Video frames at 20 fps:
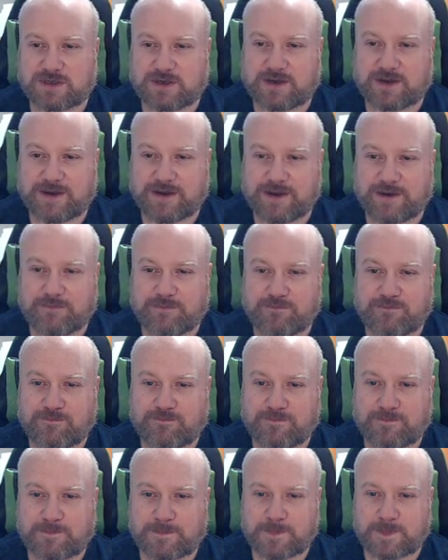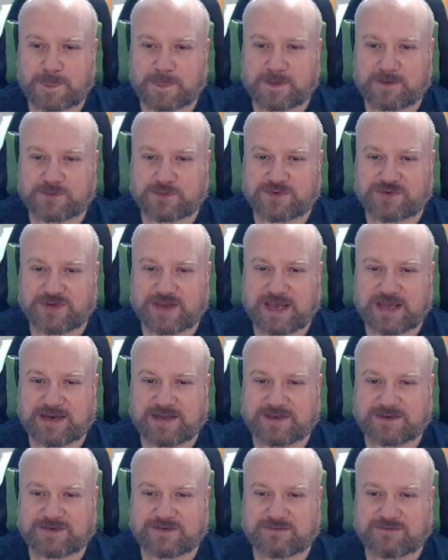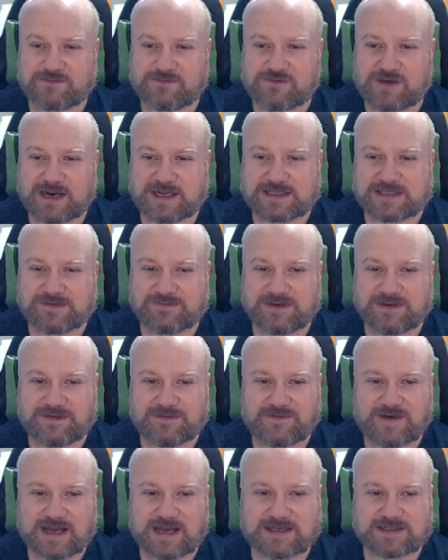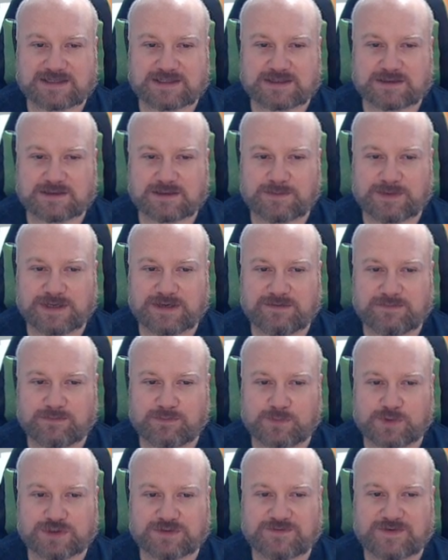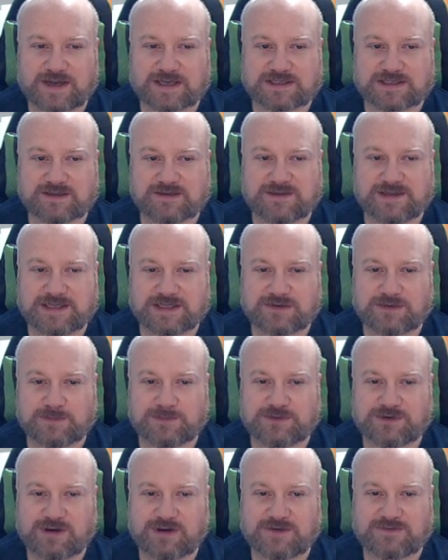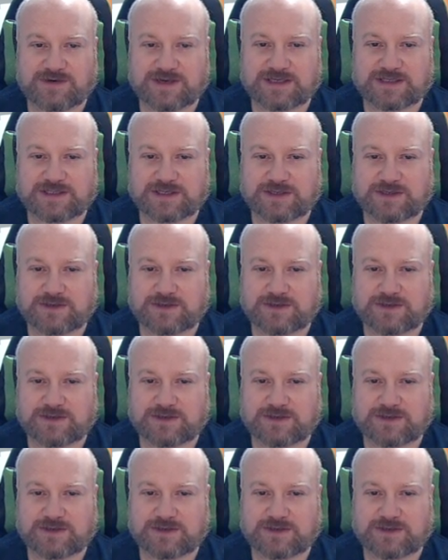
Again, is relatively fast. I mean, much faster than these cryptographic